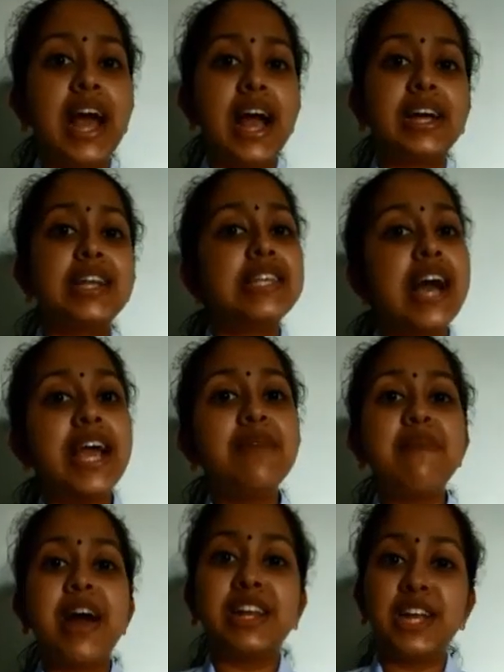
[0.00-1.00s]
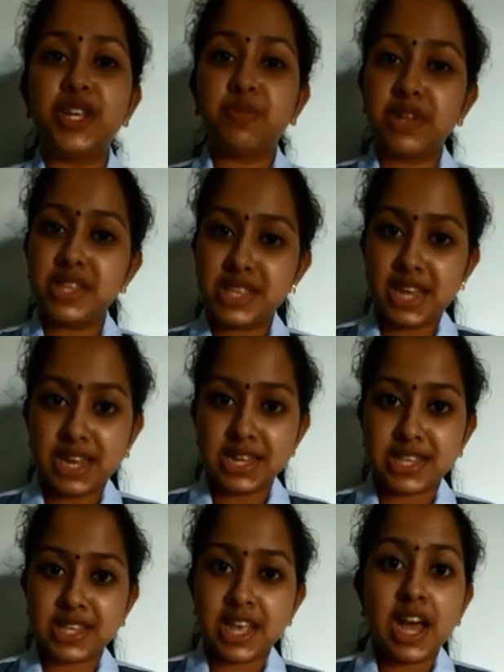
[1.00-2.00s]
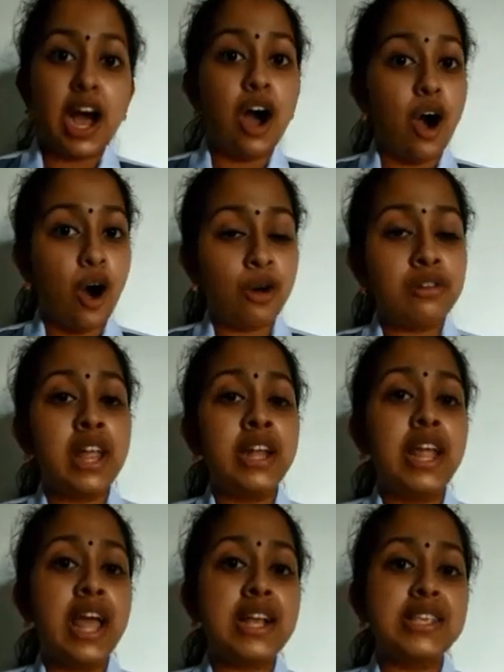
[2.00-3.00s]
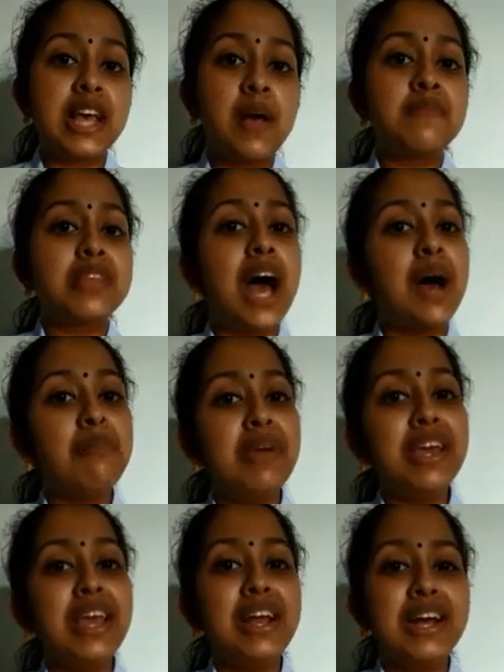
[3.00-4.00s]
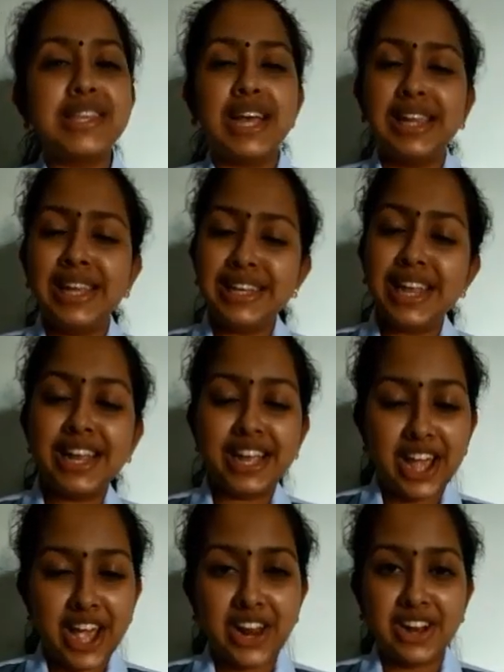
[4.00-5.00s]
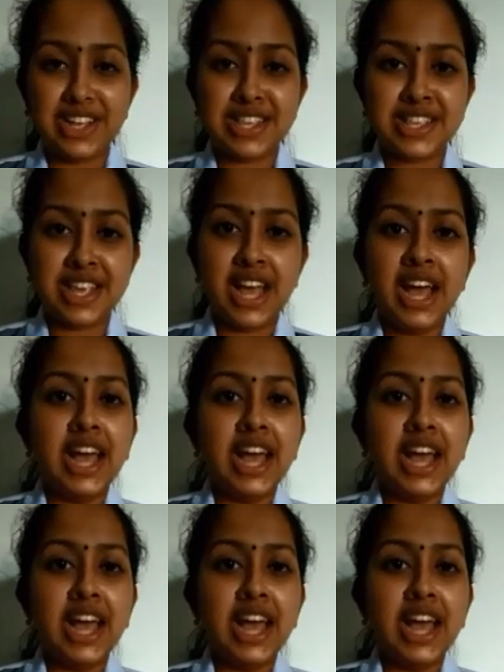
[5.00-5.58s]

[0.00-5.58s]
lack time management skills. Online exams are making us little careless.